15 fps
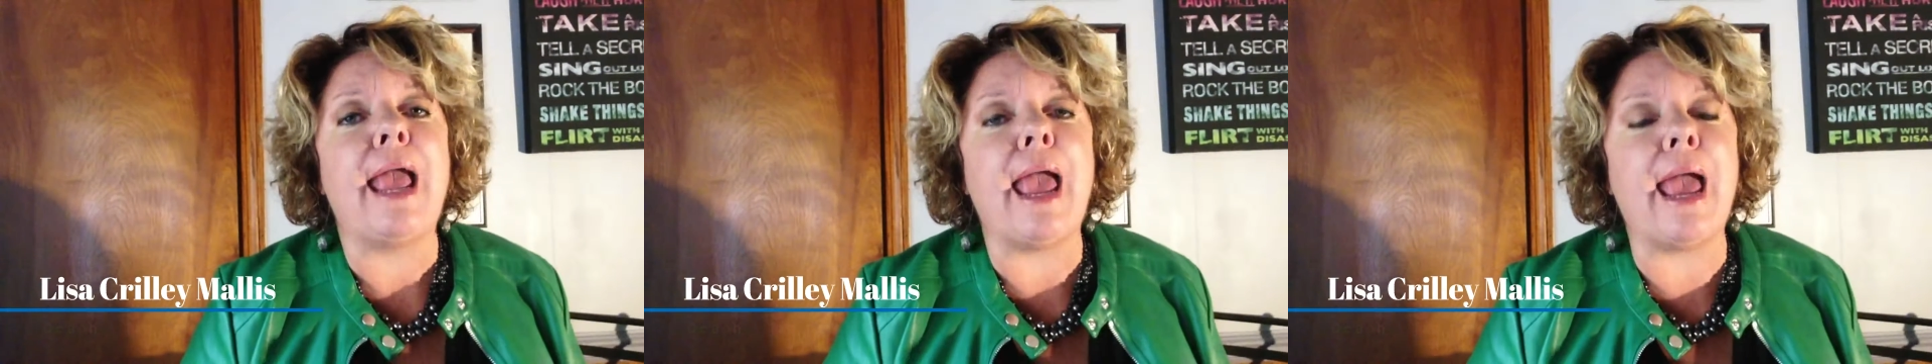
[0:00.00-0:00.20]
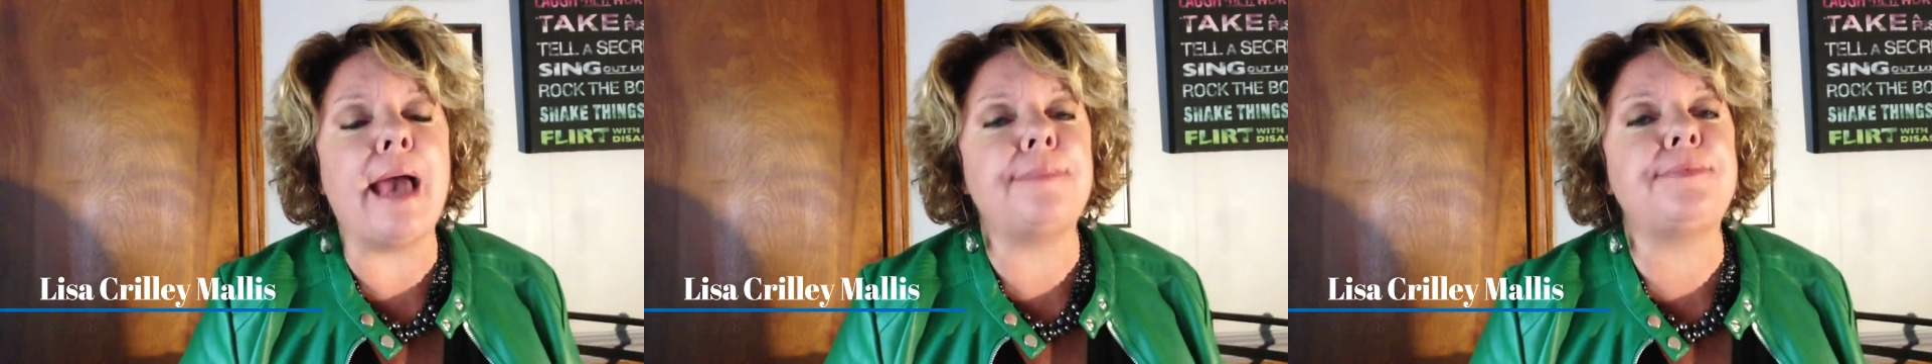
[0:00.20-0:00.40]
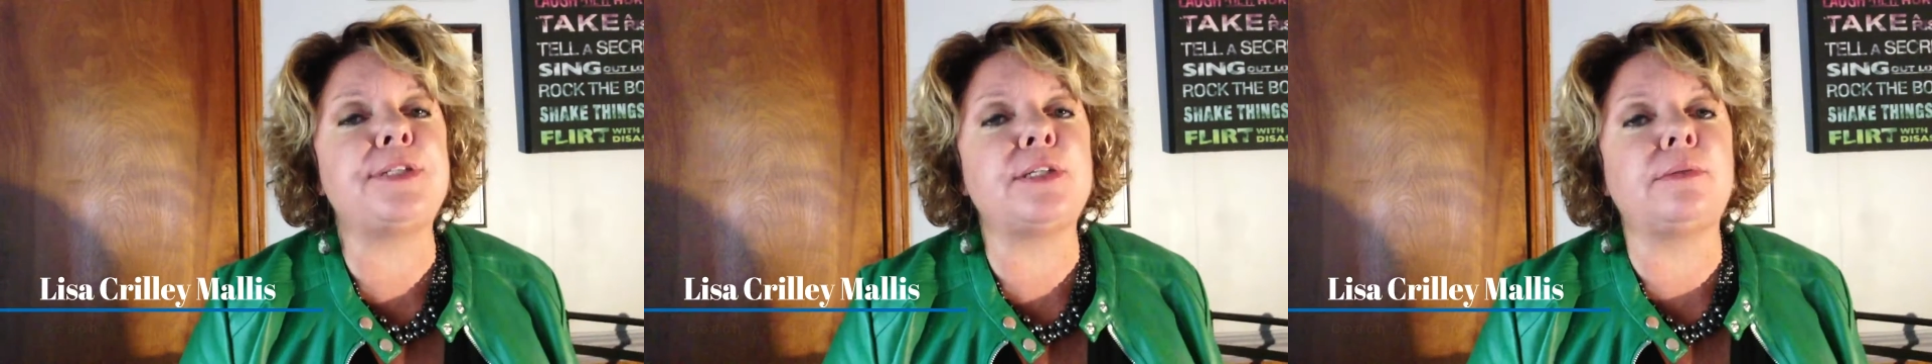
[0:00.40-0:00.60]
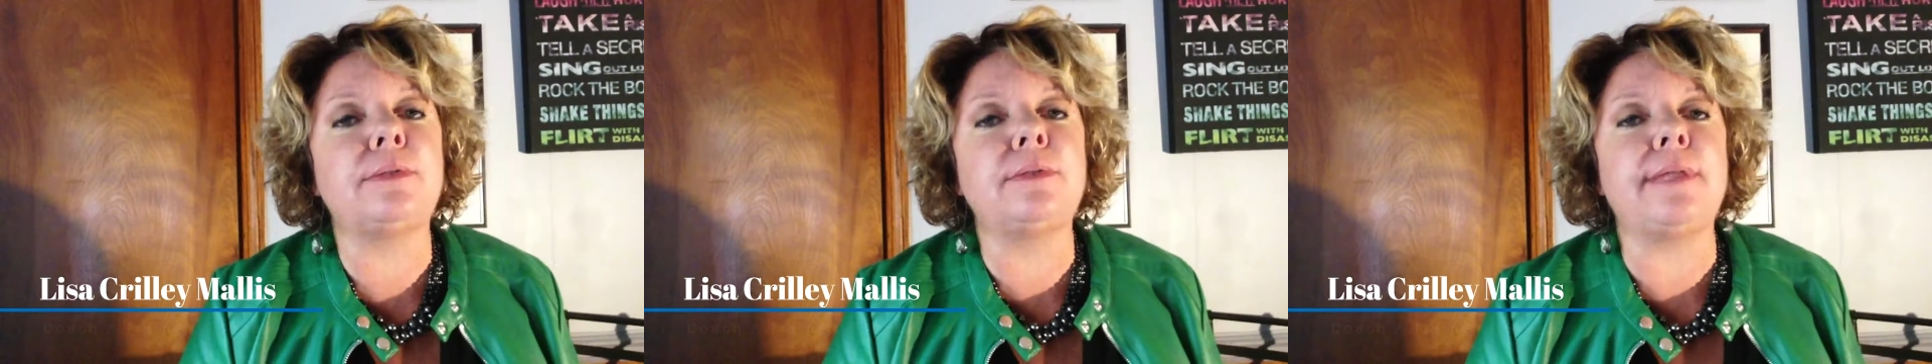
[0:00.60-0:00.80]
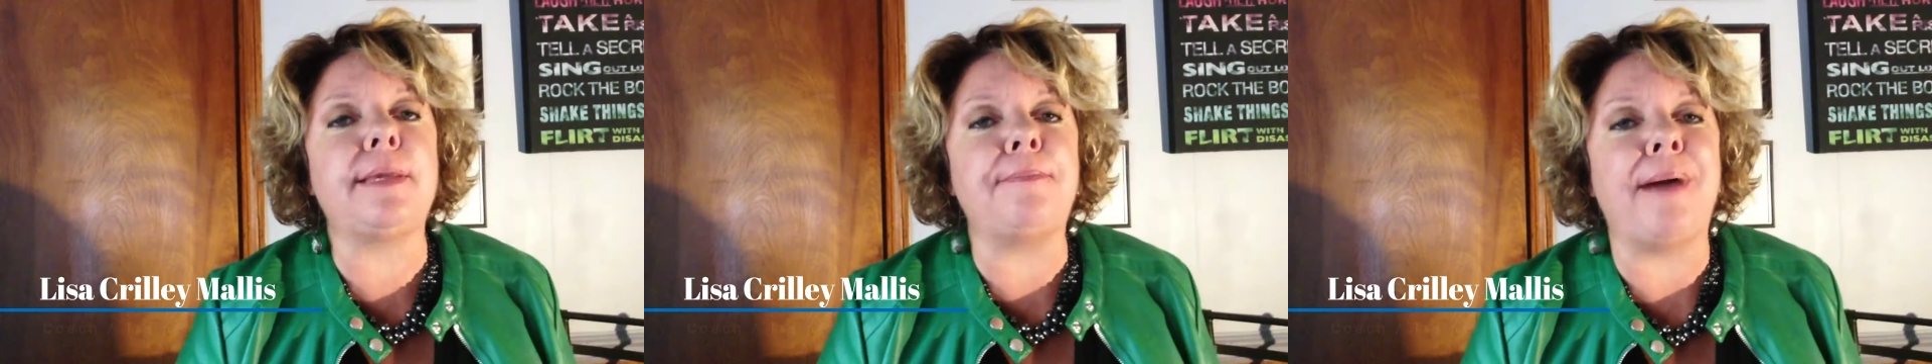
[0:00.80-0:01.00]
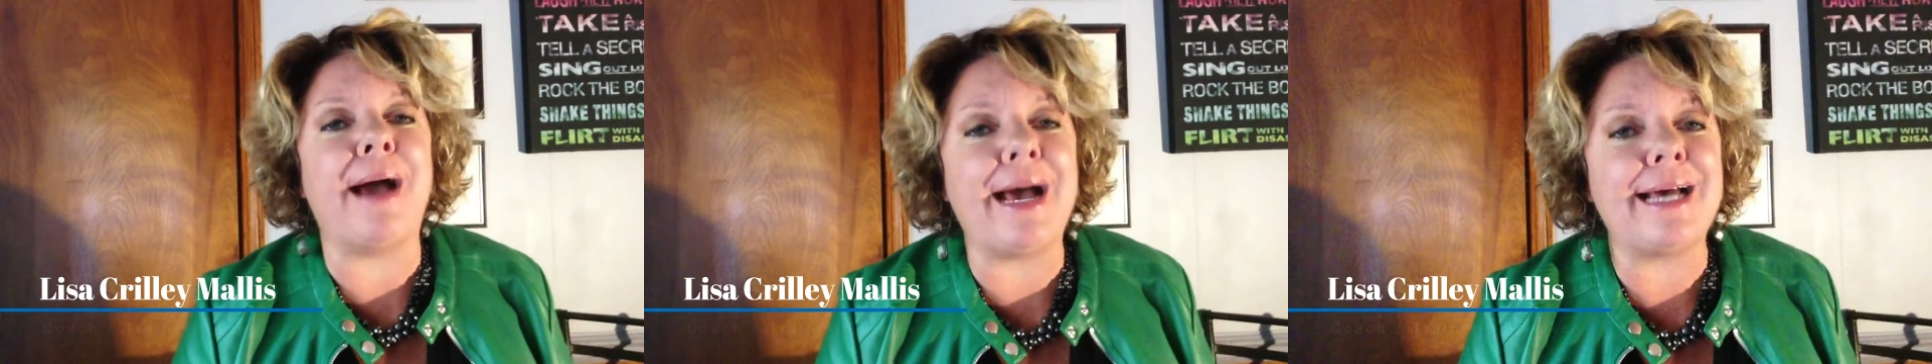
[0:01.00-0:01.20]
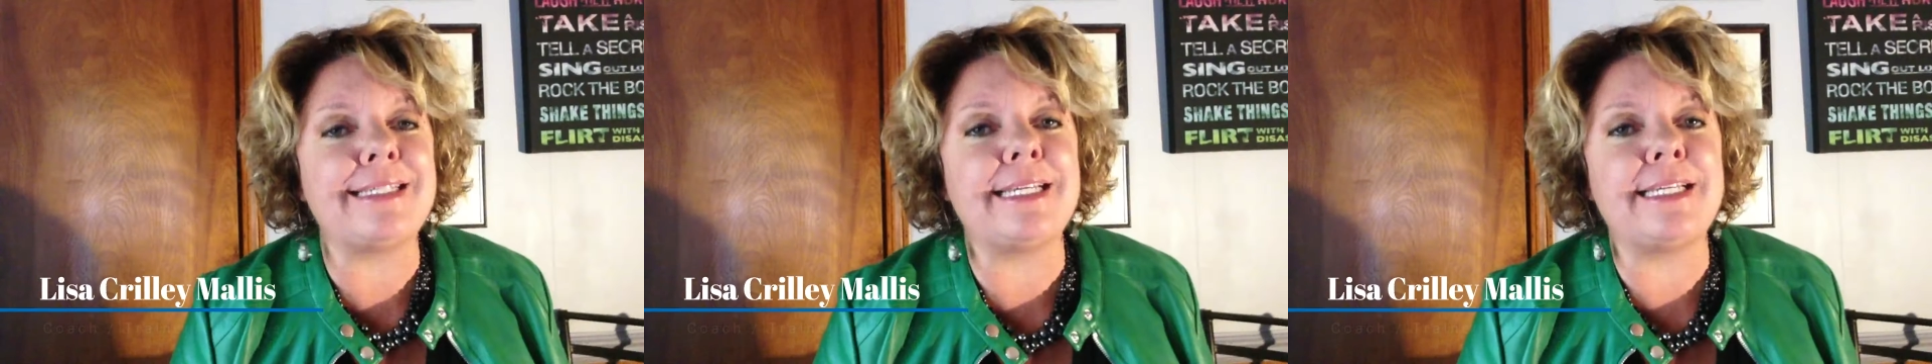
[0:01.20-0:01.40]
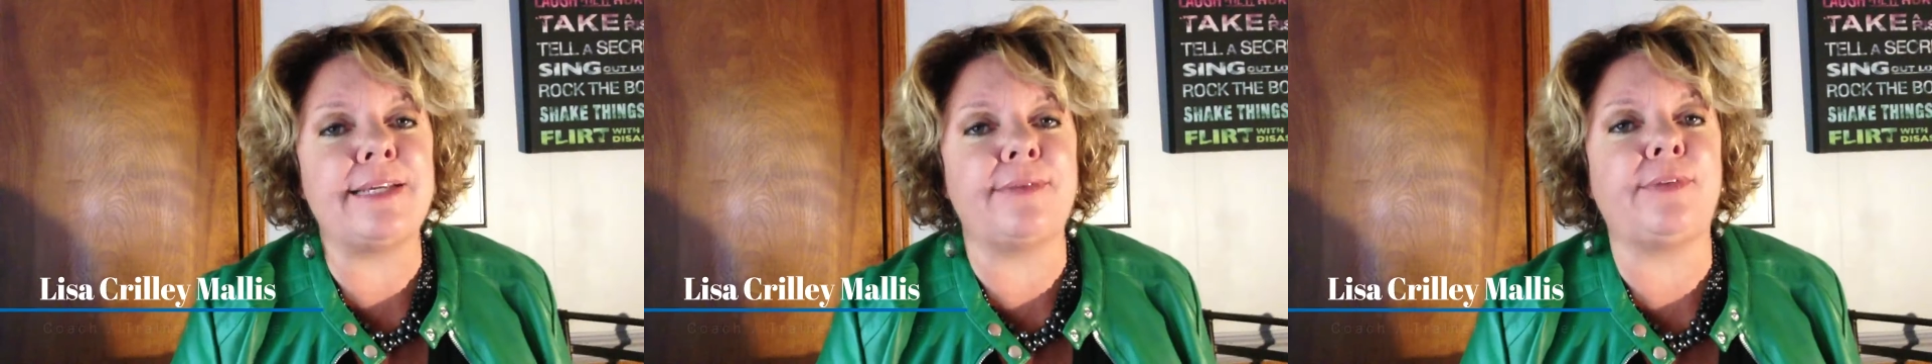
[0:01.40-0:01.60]
absolutely
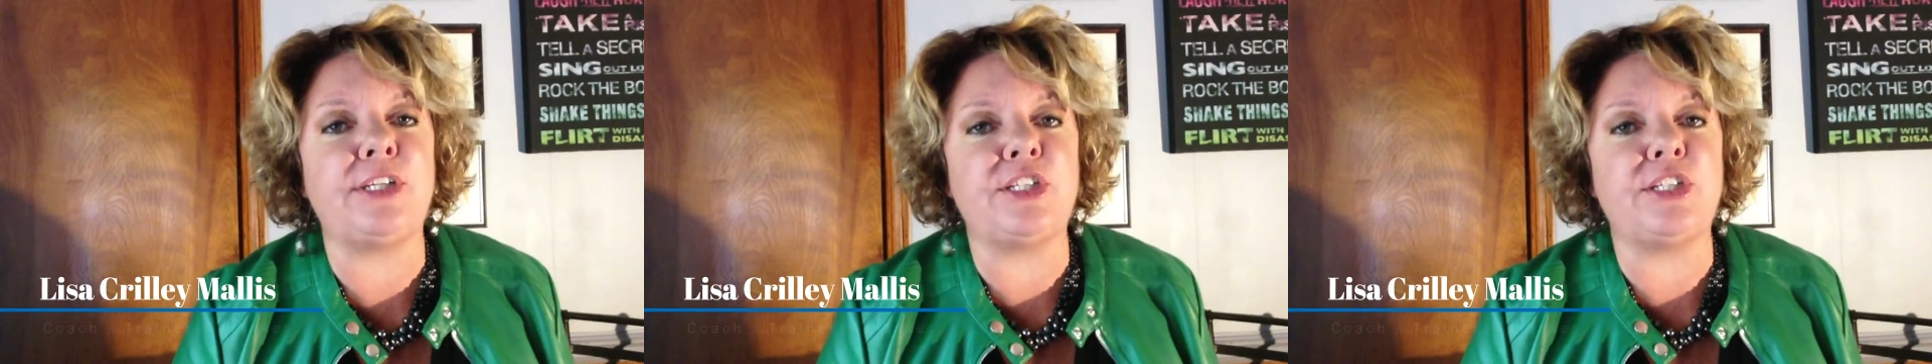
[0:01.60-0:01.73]
positively